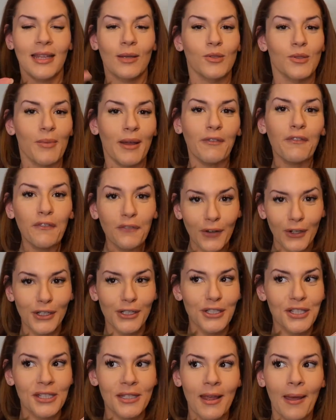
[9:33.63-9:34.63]
That was my
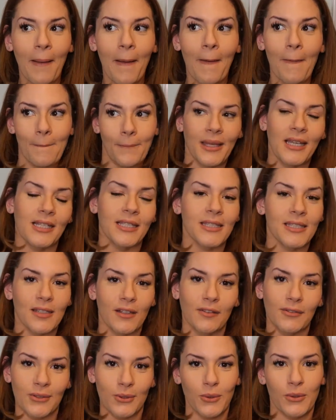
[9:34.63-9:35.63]
first piece
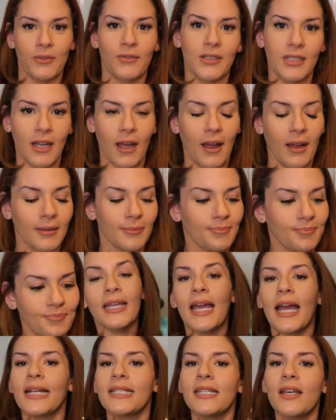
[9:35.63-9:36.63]
of Louis Vuitton.
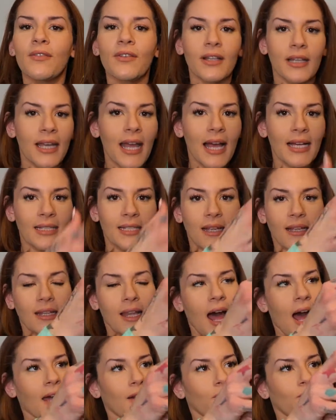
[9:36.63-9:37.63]
Yeah, it definitely has a
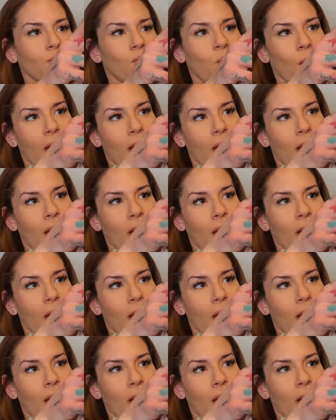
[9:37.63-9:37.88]
lot of